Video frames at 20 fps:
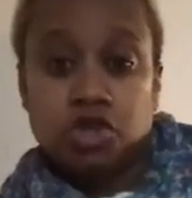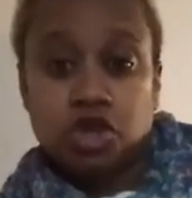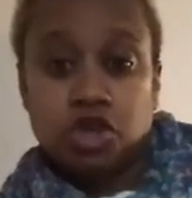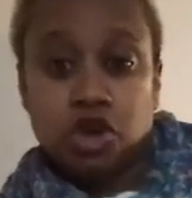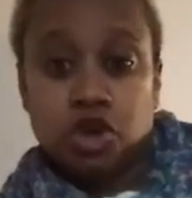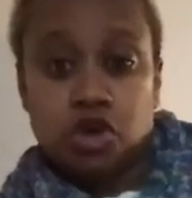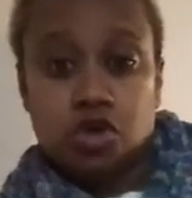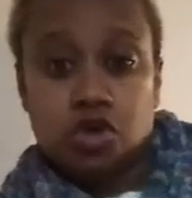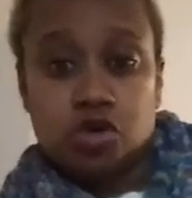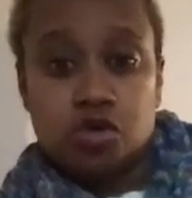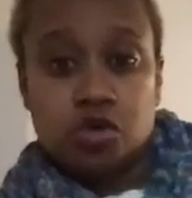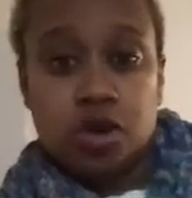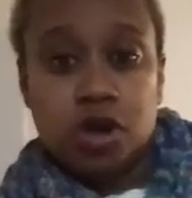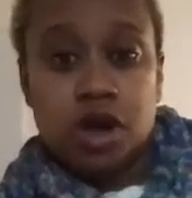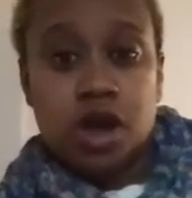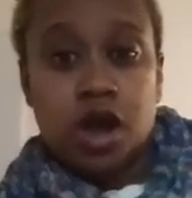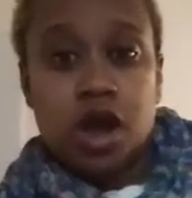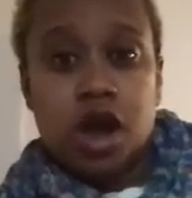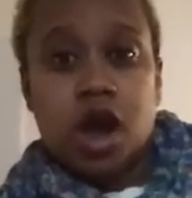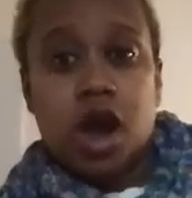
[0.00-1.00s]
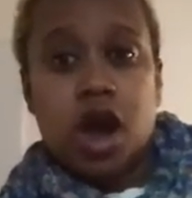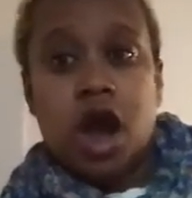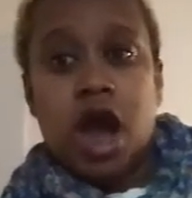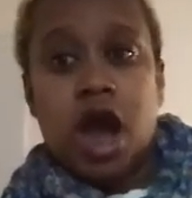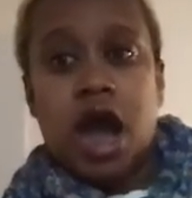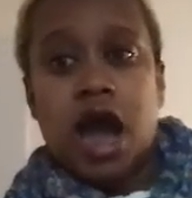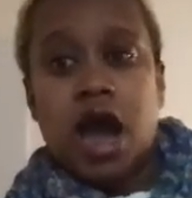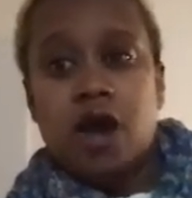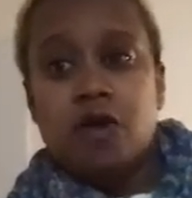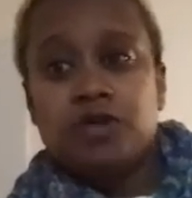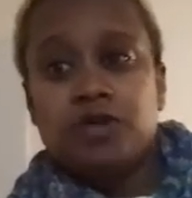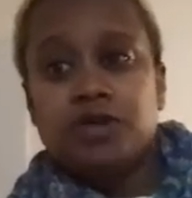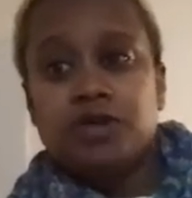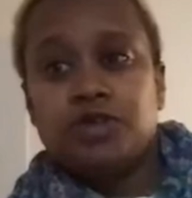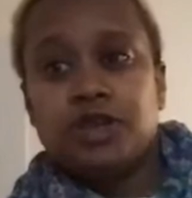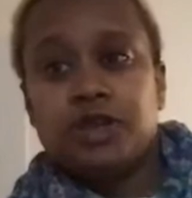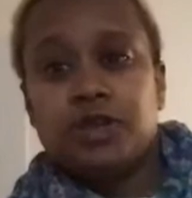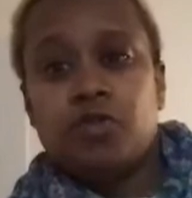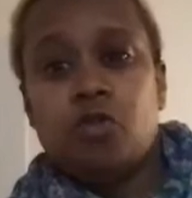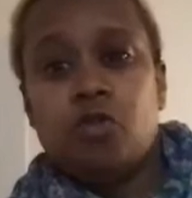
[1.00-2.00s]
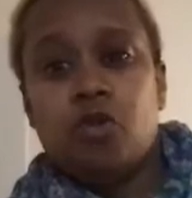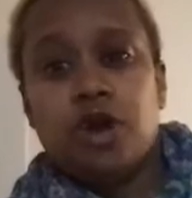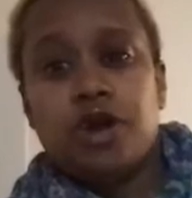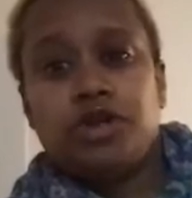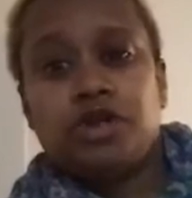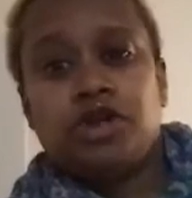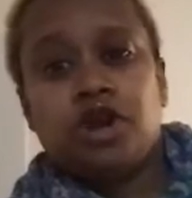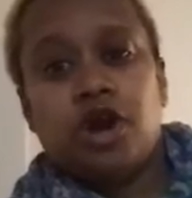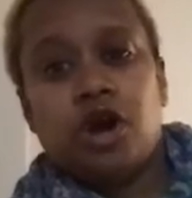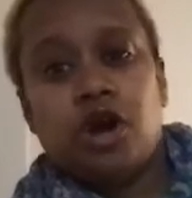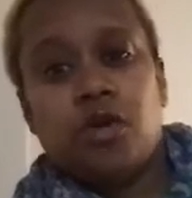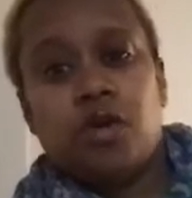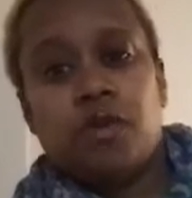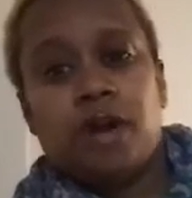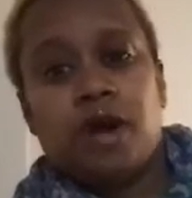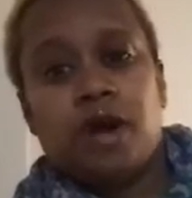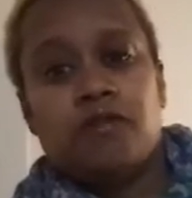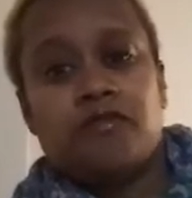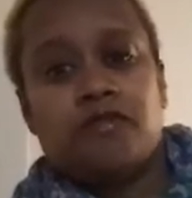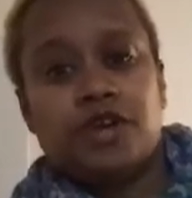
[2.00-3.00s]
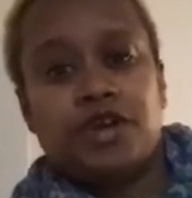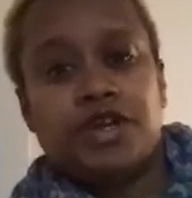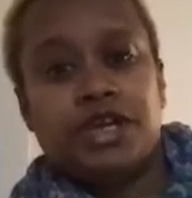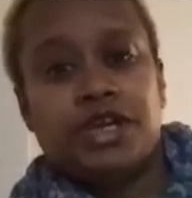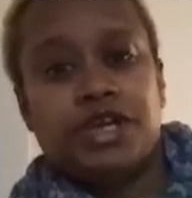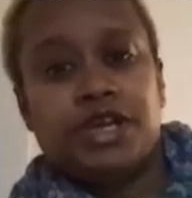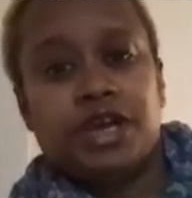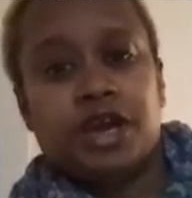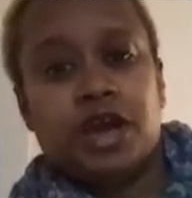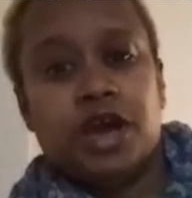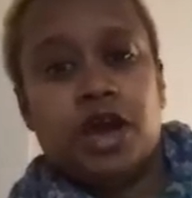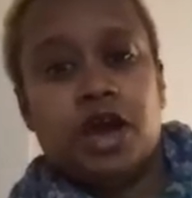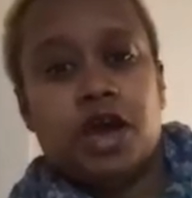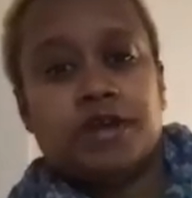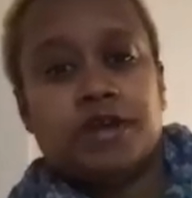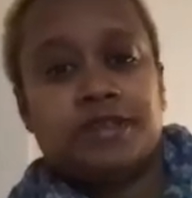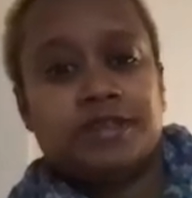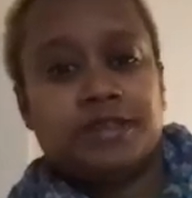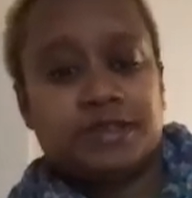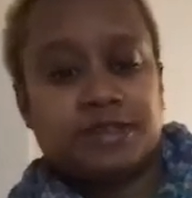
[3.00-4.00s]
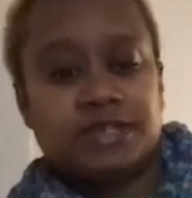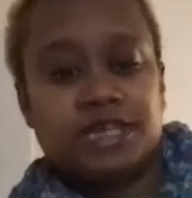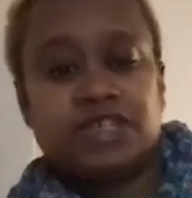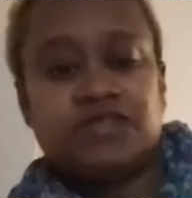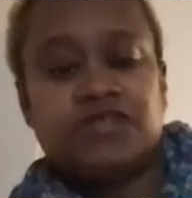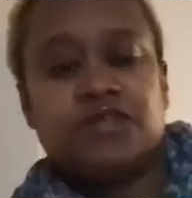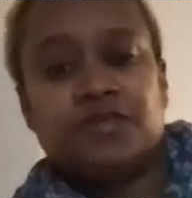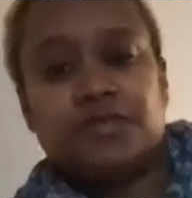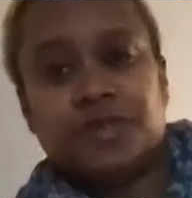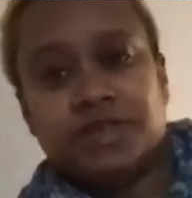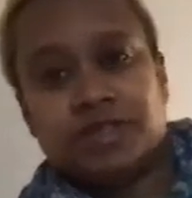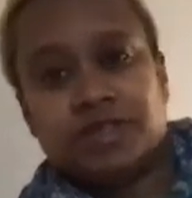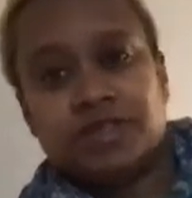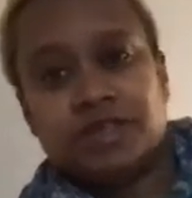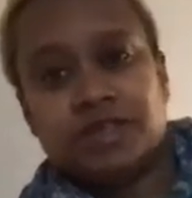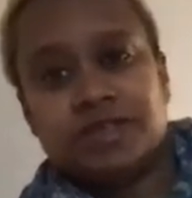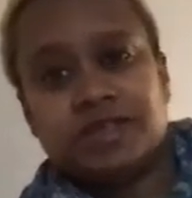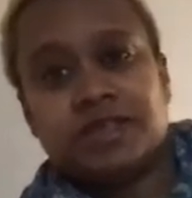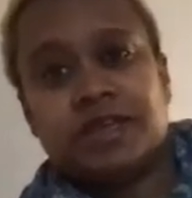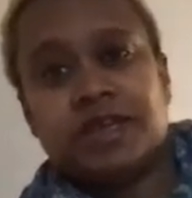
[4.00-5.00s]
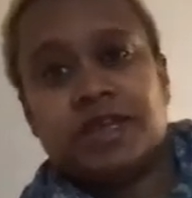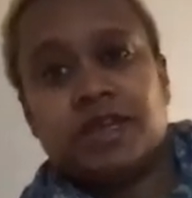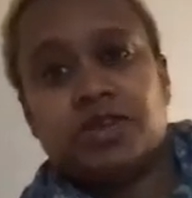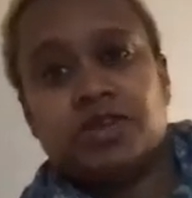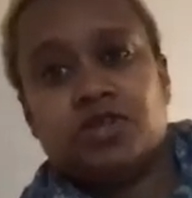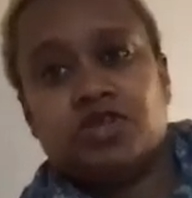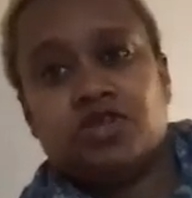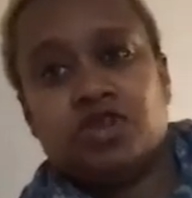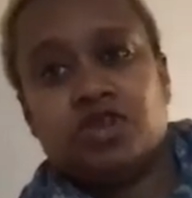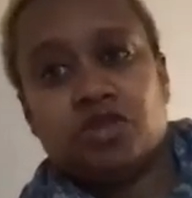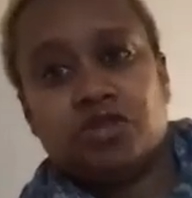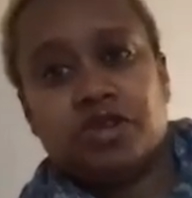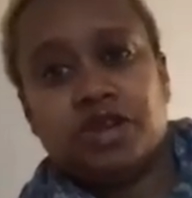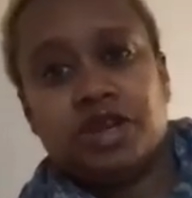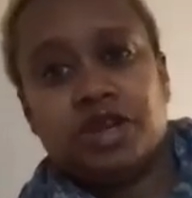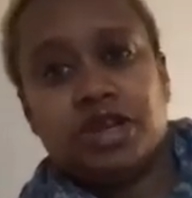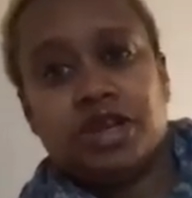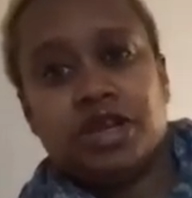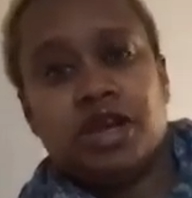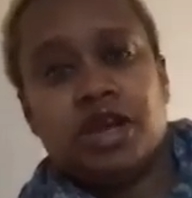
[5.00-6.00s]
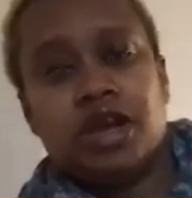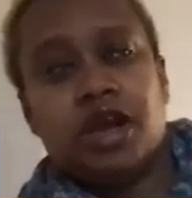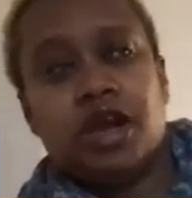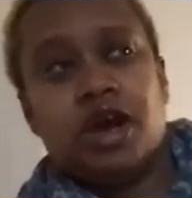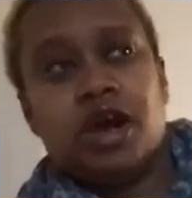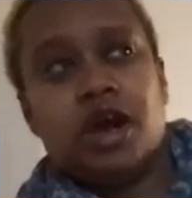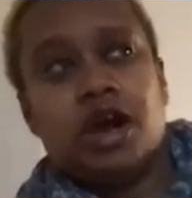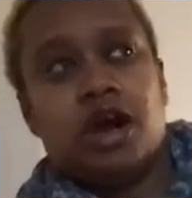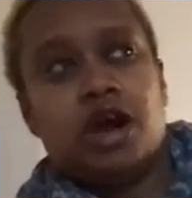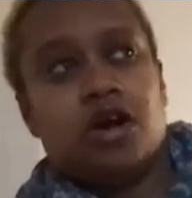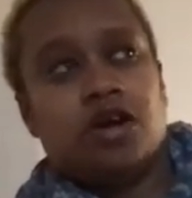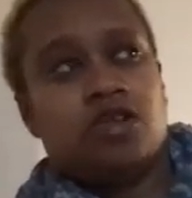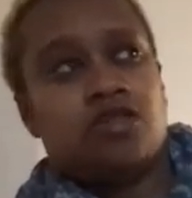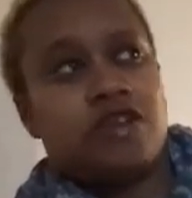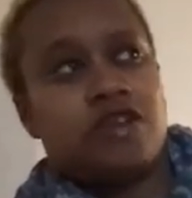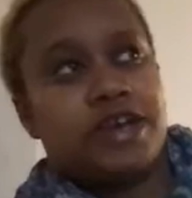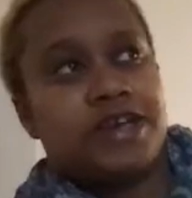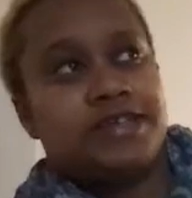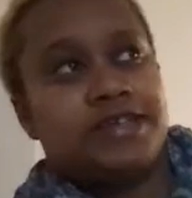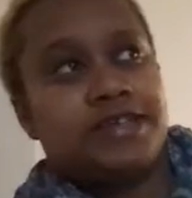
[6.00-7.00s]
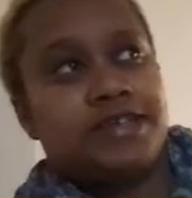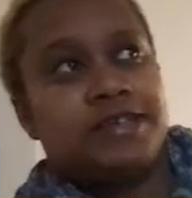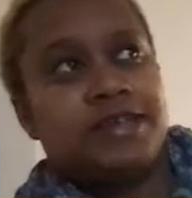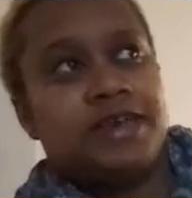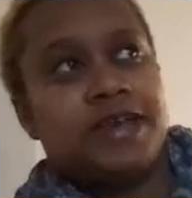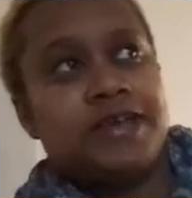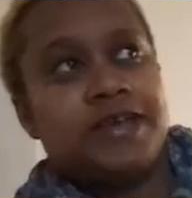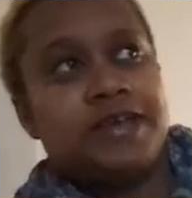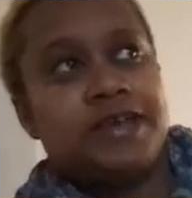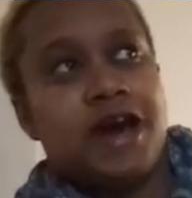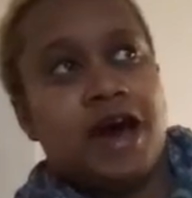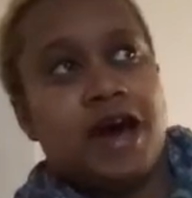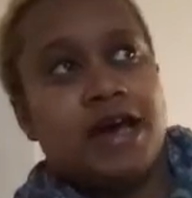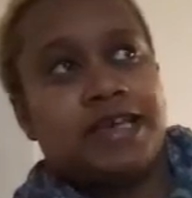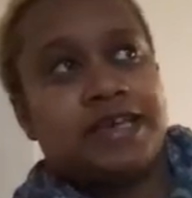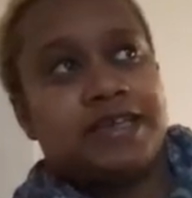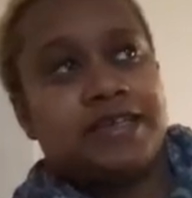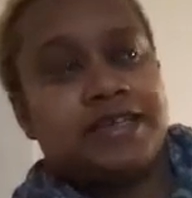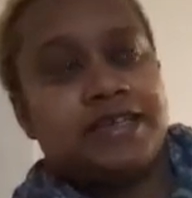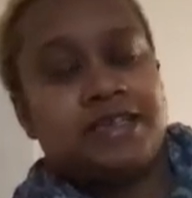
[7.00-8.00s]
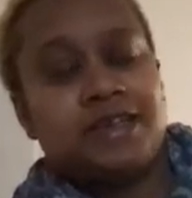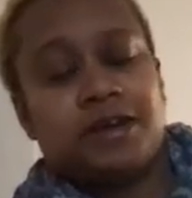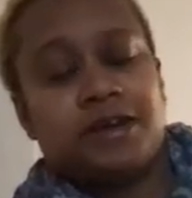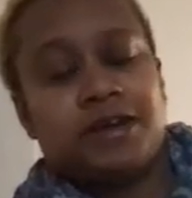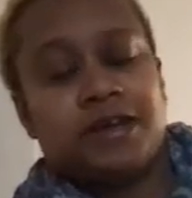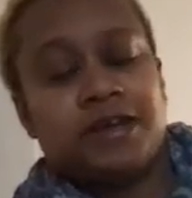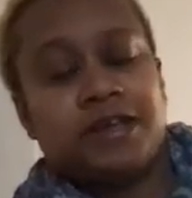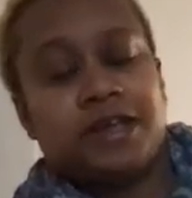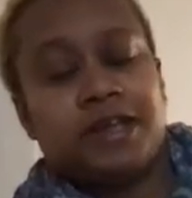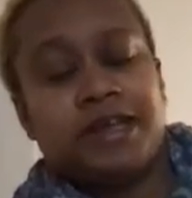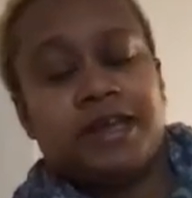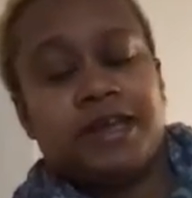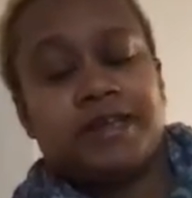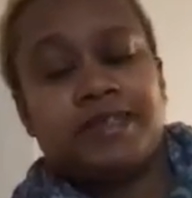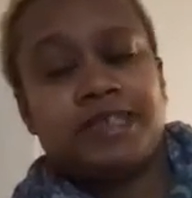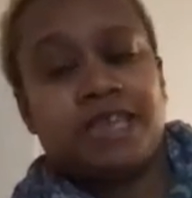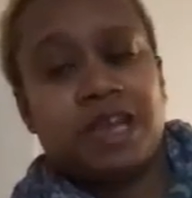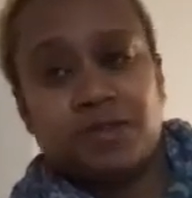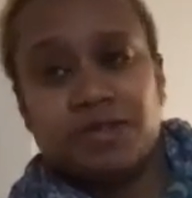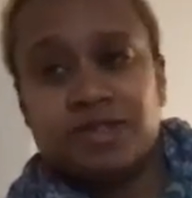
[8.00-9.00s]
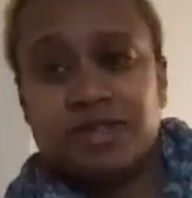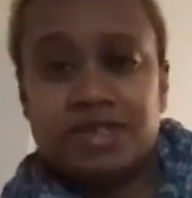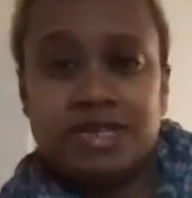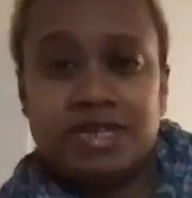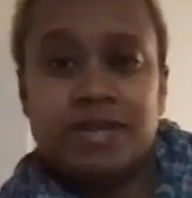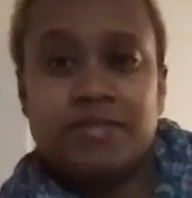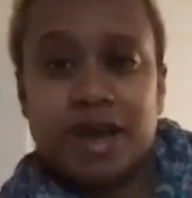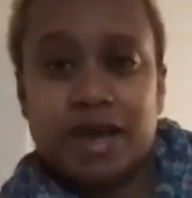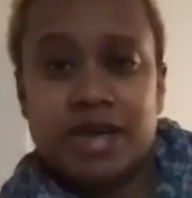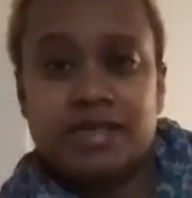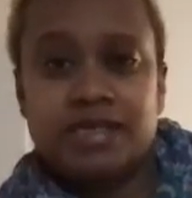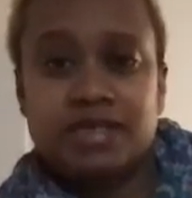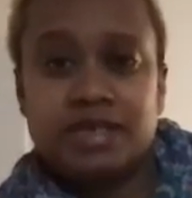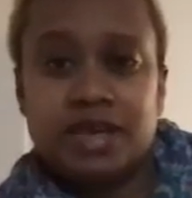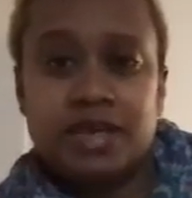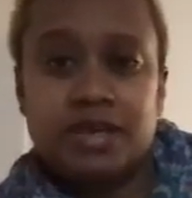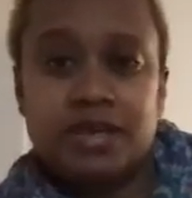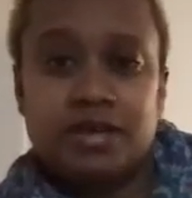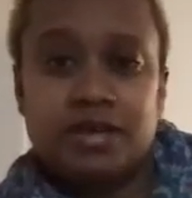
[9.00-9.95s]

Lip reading: So how does like one go about running a successful business like during a crisis and not get stuck in like a scarcity mindset?